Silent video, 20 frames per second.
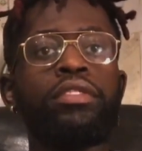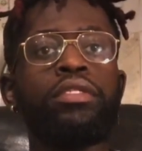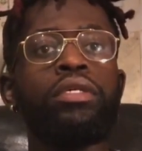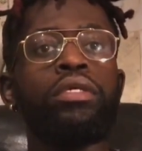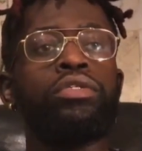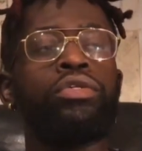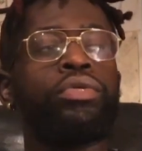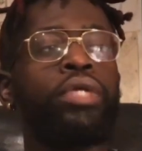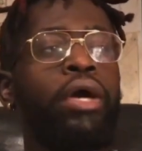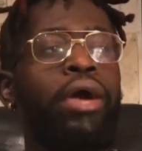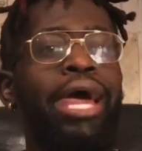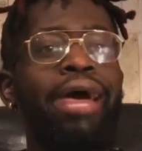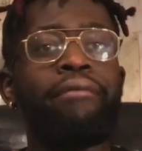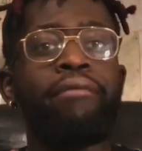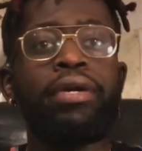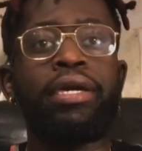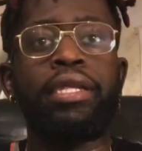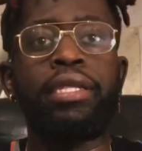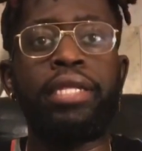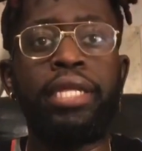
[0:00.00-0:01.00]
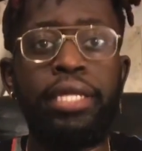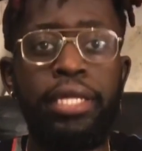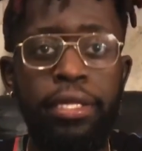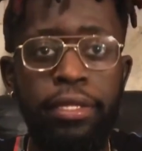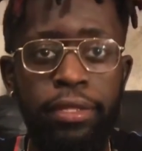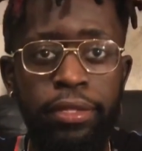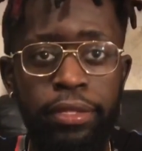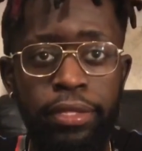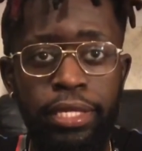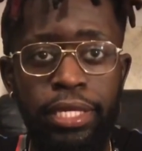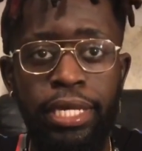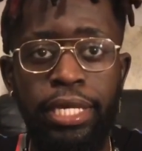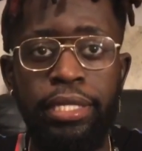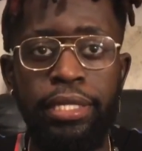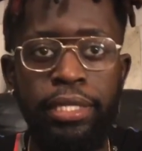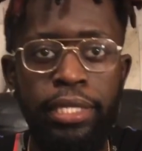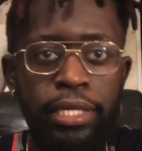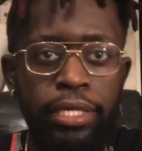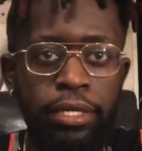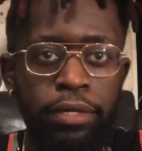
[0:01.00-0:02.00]
So now having a Lilith in
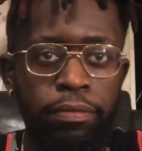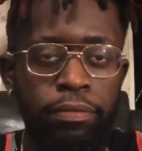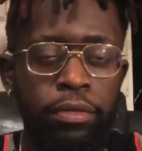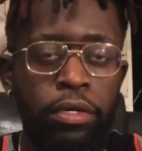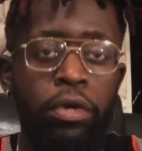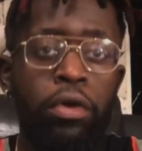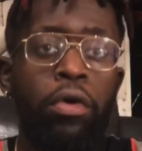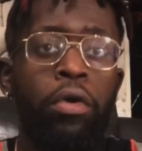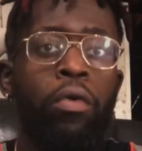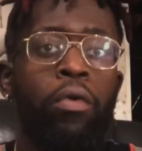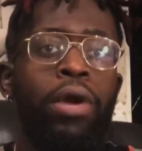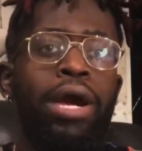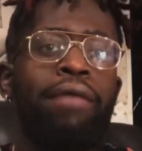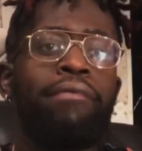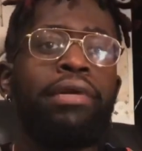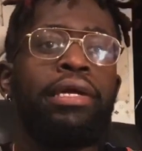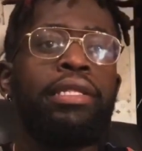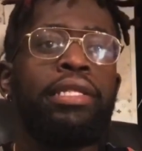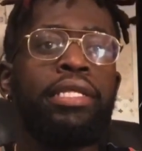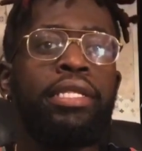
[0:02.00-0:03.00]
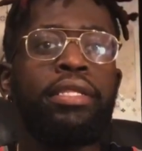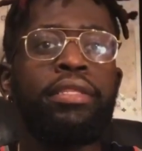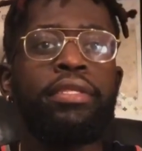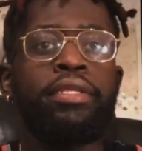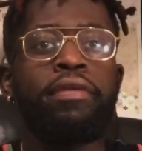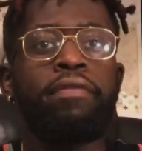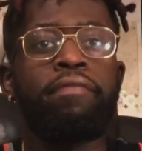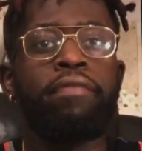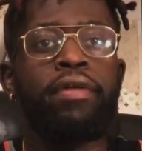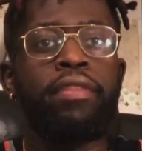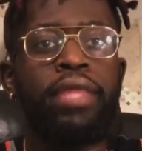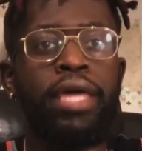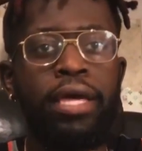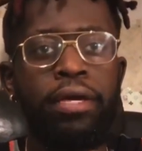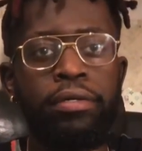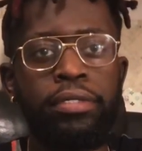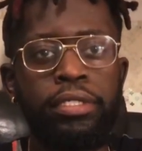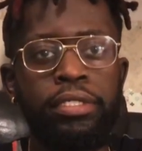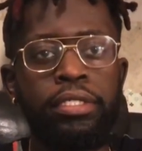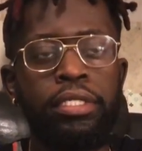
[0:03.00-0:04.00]
Leo or having Lilith in the 5th
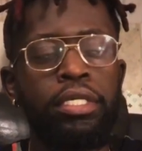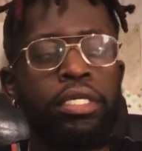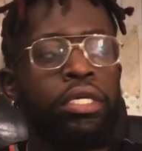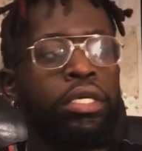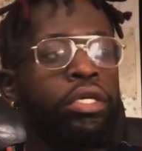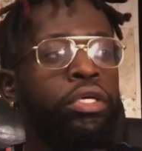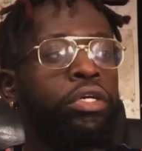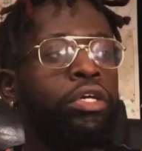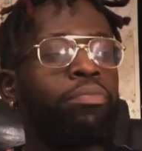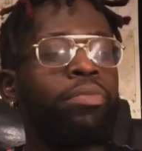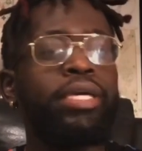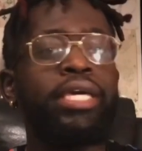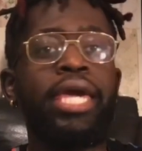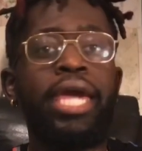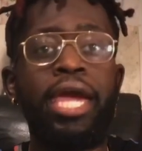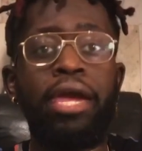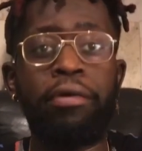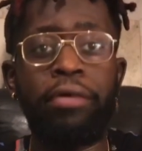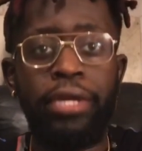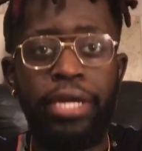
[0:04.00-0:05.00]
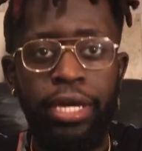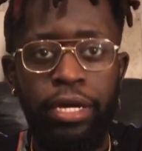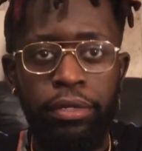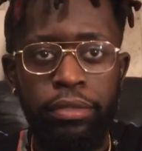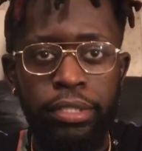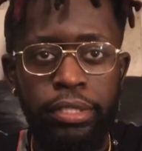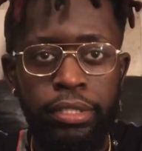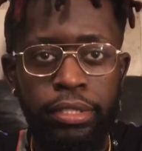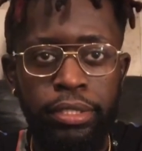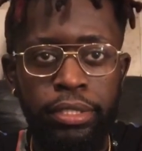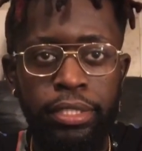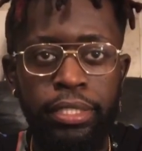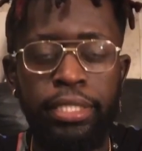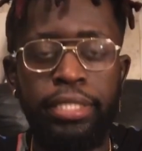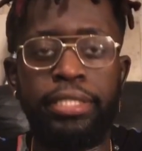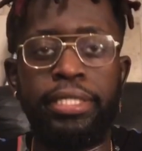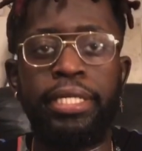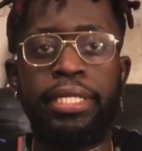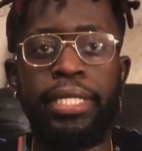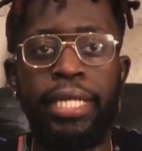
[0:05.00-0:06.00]
house, you're going to be carrying out
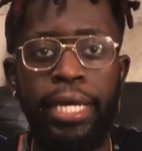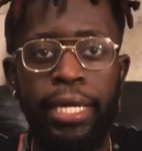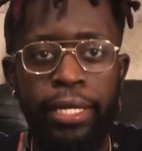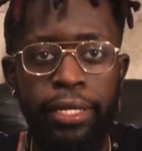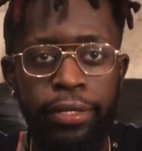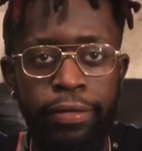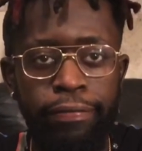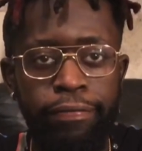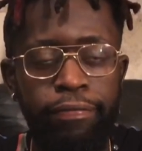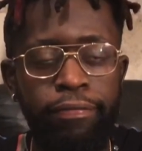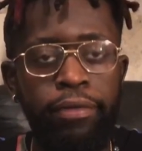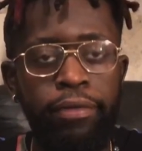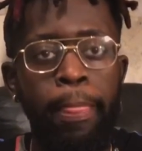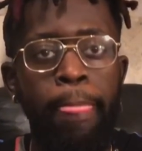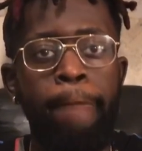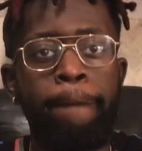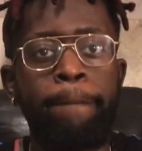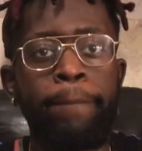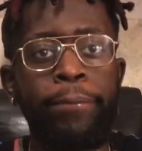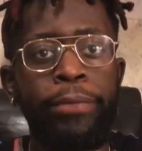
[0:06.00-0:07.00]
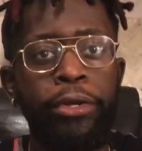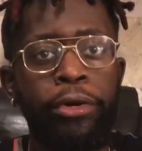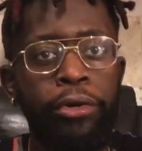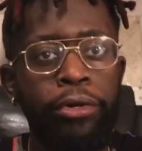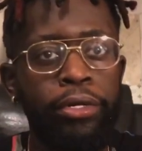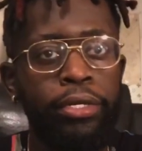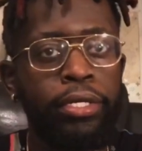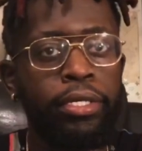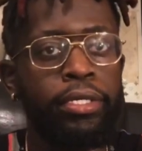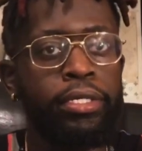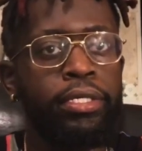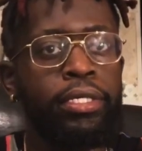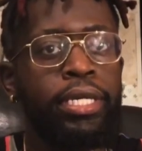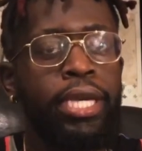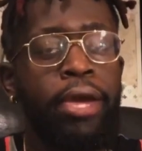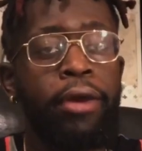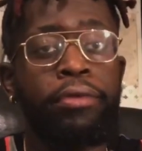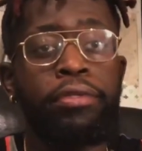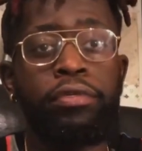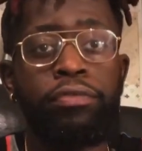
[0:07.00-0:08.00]
the negative, dark
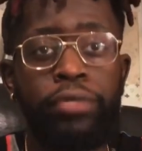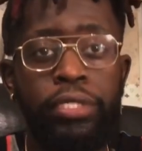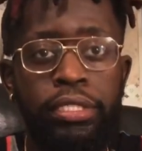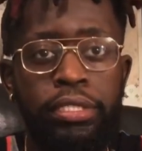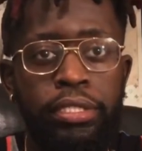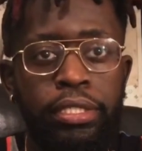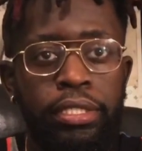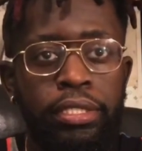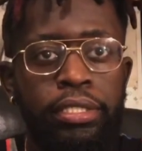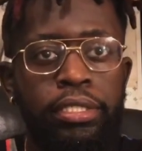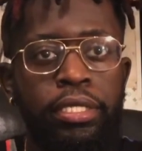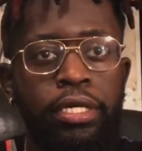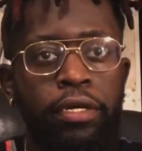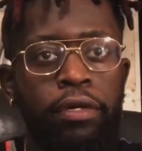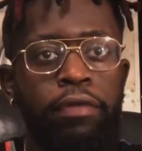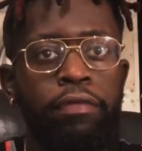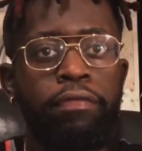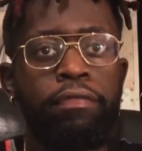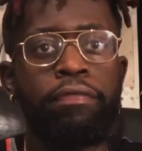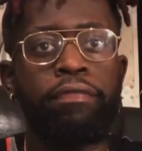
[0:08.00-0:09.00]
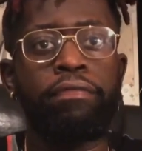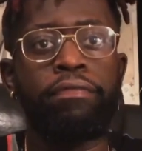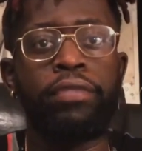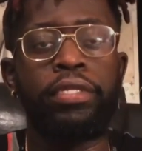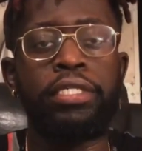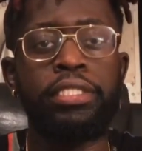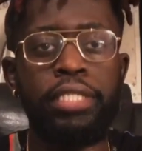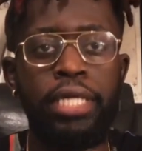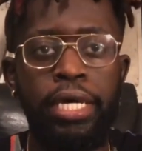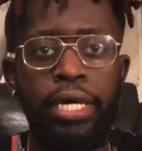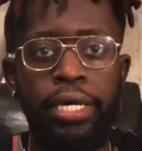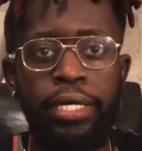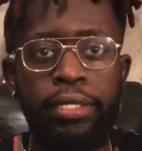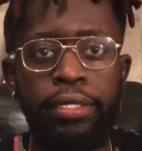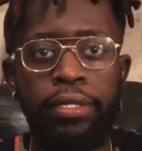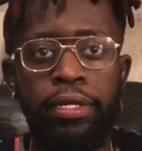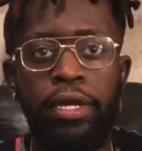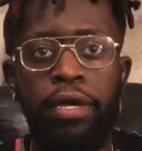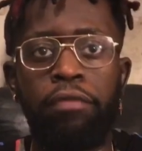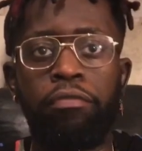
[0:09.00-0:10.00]
characteristics of the sign,
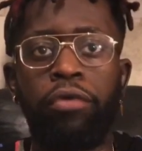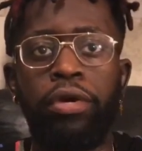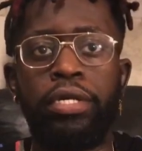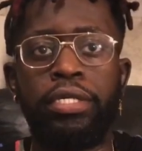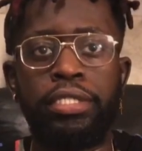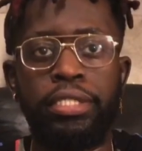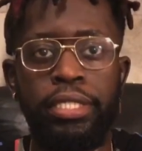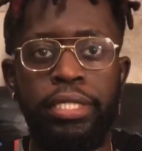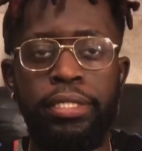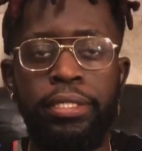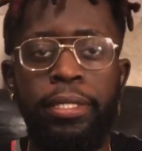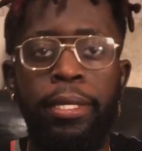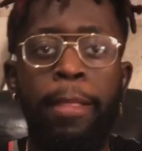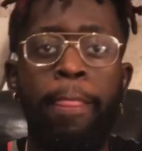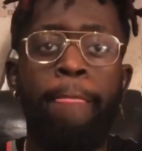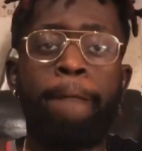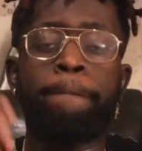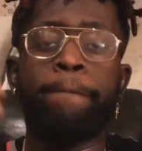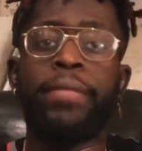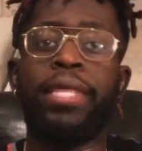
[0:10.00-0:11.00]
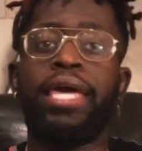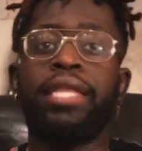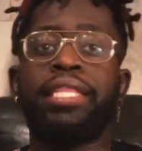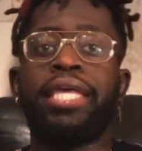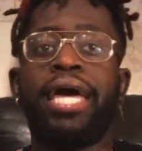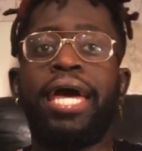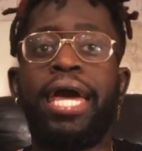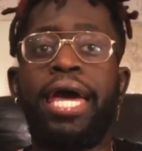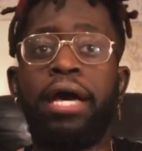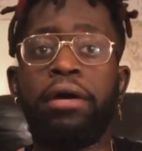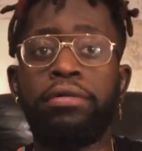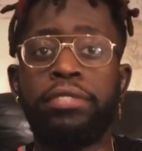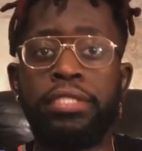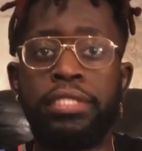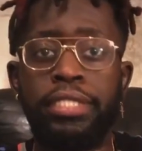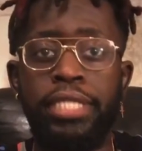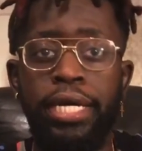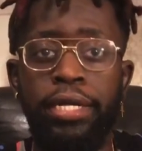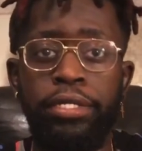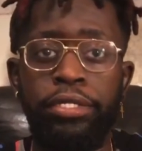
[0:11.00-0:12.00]
of what it's in. And the house
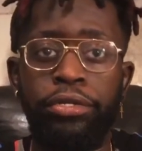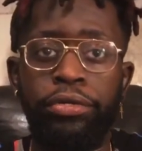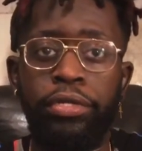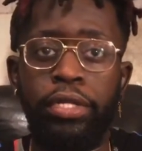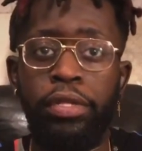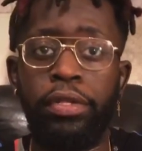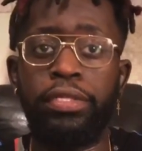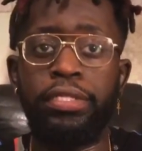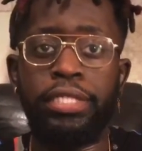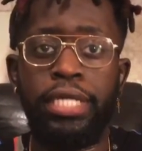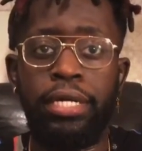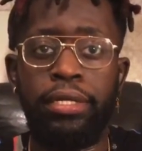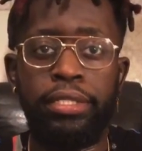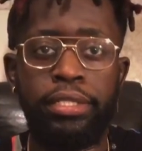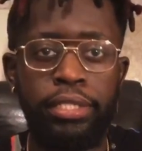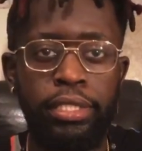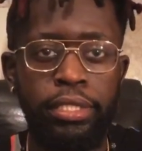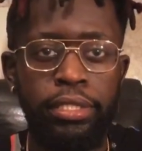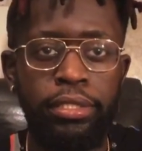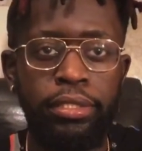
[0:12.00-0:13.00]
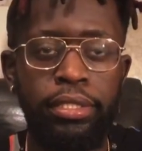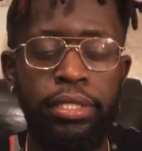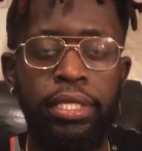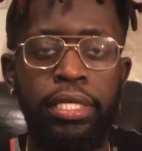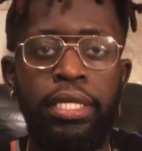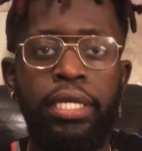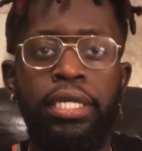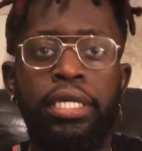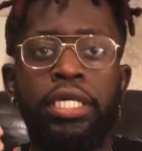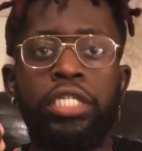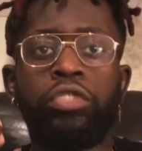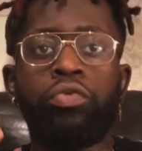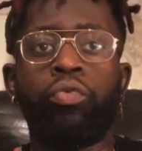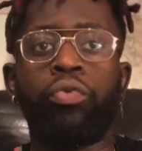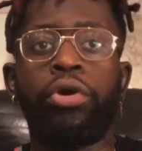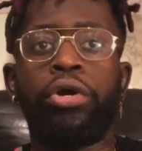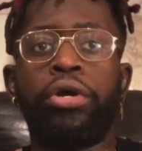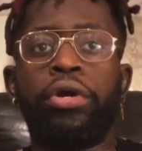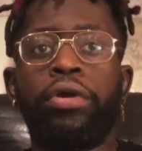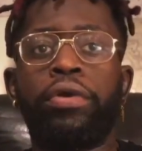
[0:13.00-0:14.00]
that your Lilith sign is in is
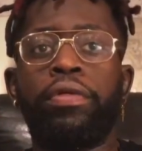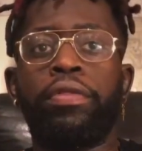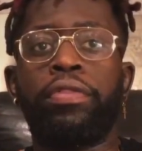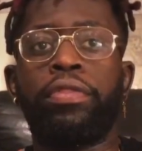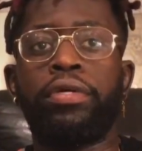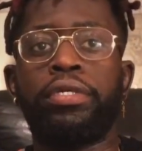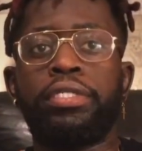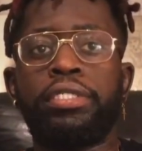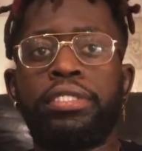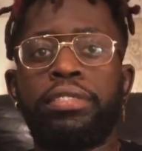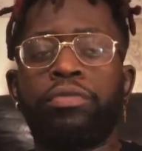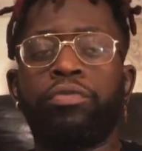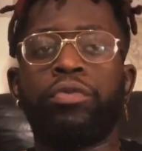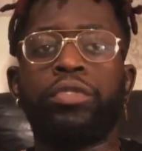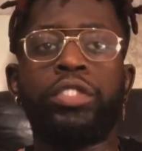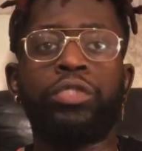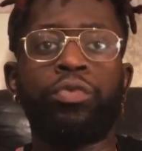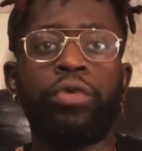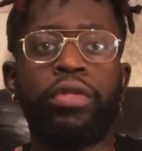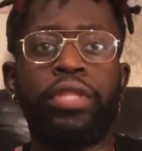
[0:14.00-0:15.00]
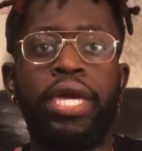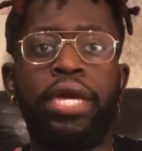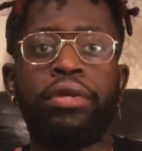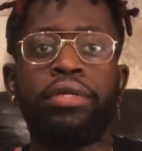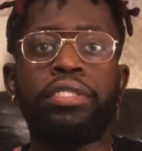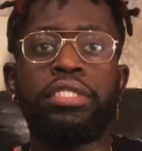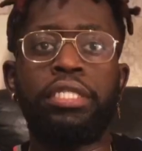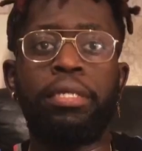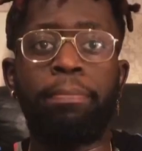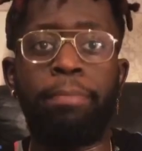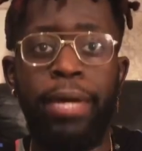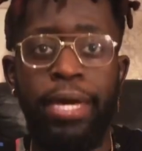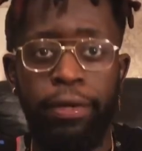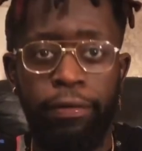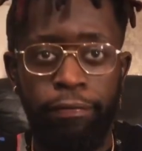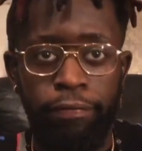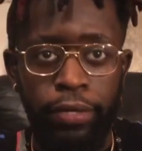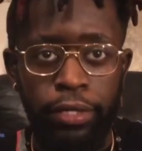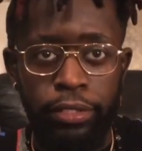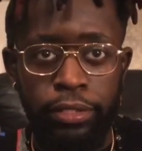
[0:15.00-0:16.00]
where the energy
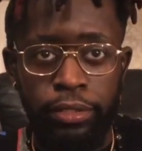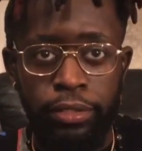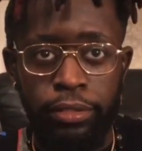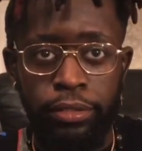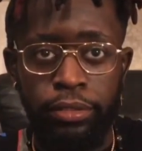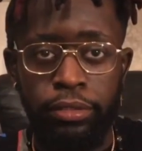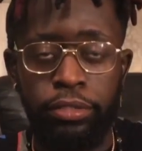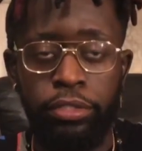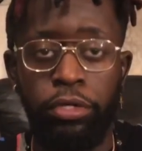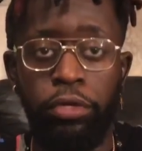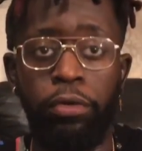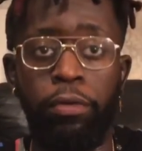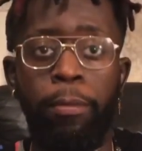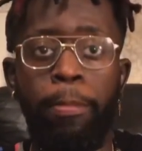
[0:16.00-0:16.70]
manifests. So